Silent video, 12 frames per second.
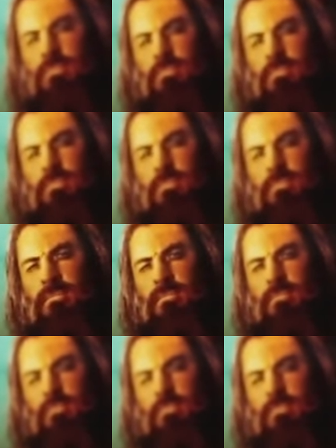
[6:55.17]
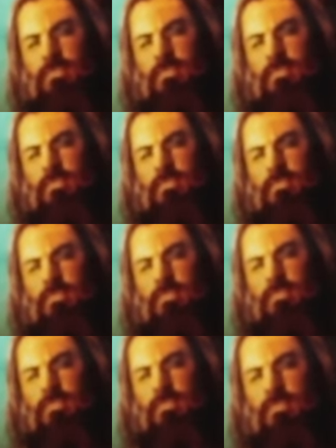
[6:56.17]

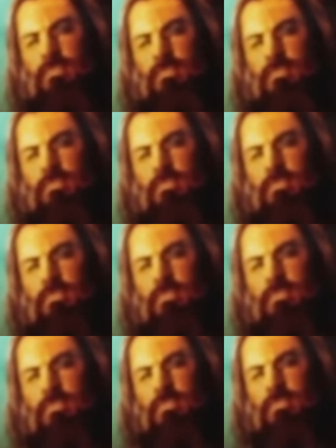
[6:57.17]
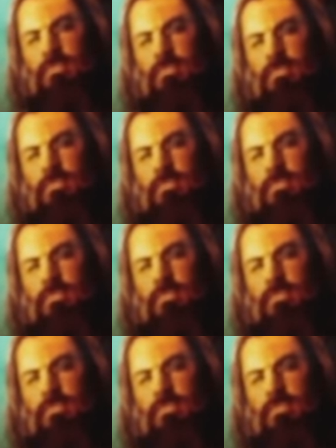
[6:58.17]

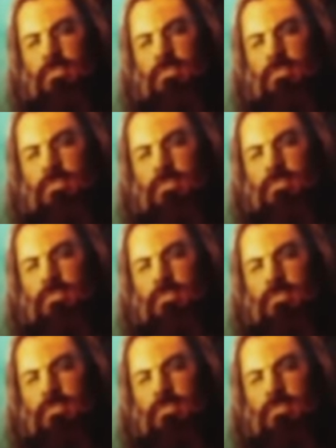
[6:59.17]
(silent)